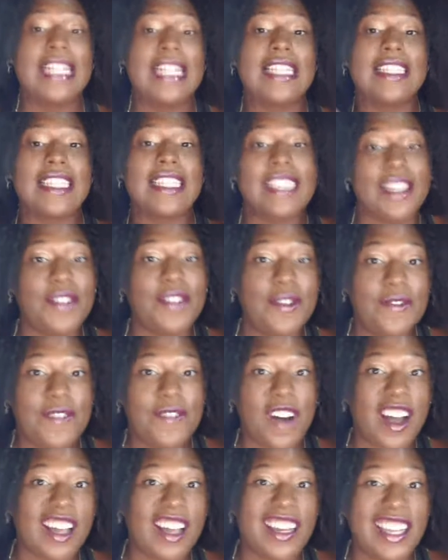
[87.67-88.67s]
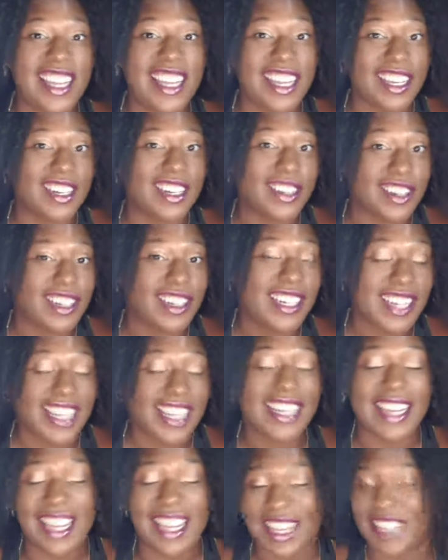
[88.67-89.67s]
Let's have a fun,
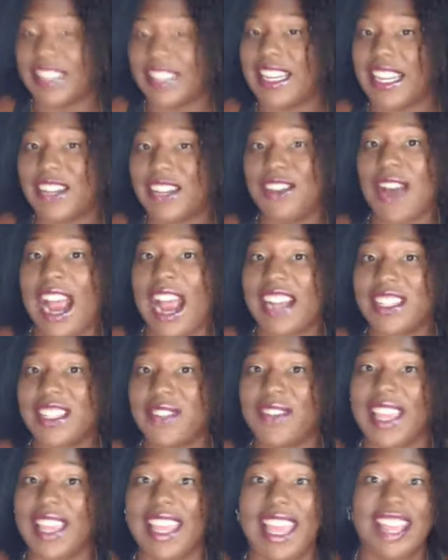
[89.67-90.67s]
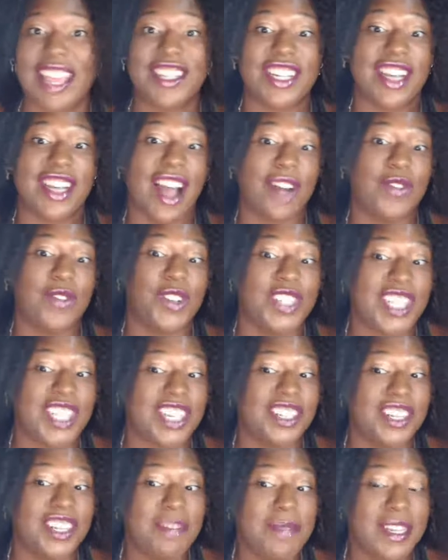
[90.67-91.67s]
interactive, engaging
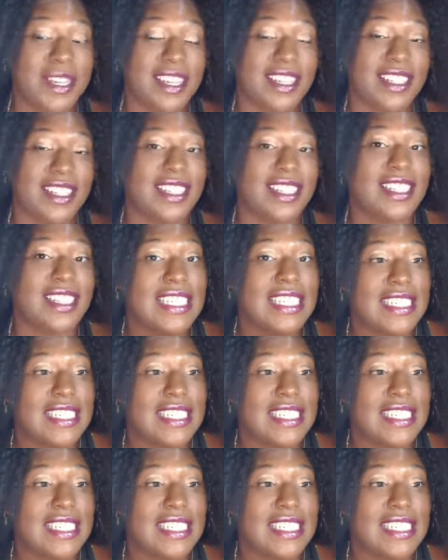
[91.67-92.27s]
conversation because